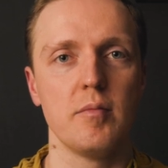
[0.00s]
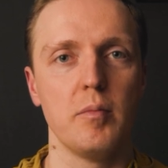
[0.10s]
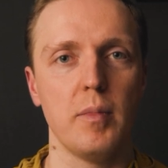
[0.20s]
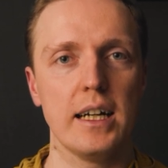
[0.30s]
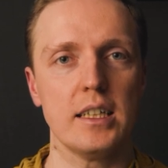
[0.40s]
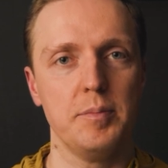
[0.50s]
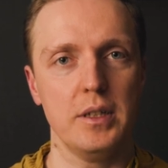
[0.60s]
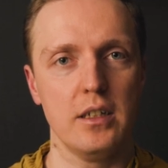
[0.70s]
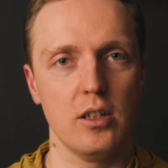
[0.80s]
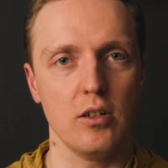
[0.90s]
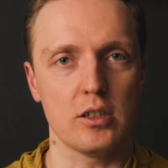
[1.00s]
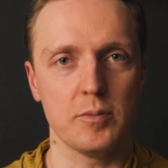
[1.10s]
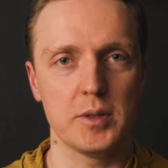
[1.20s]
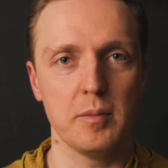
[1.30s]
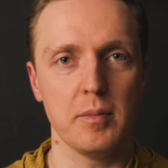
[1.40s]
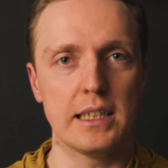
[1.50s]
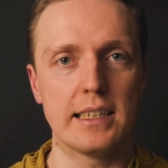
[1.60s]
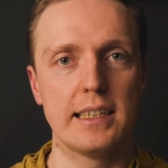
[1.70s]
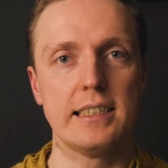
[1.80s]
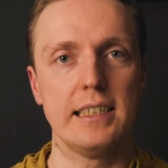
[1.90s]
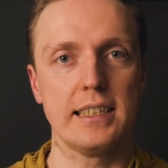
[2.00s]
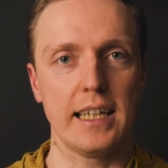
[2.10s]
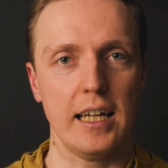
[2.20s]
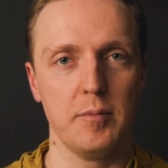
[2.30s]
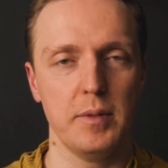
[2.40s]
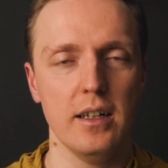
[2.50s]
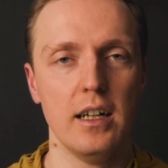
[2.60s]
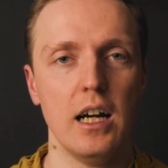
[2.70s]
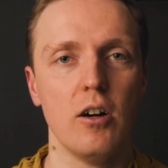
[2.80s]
might be not optimized that it can be,